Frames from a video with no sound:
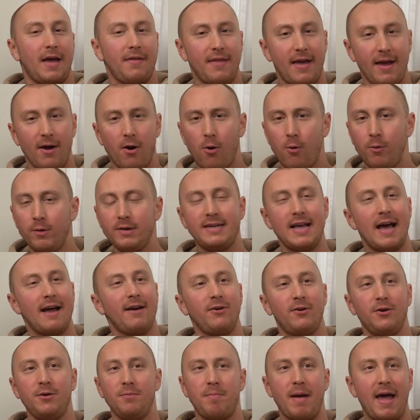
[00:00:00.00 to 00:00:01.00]
And they always had
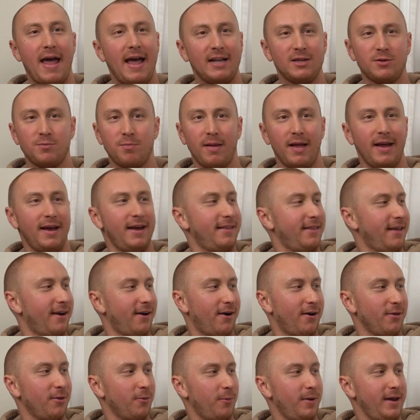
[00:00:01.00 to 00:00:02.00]
good bands playing there
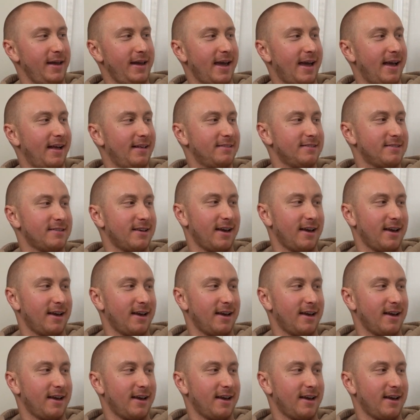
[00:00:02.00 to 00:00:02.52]
on the weekends.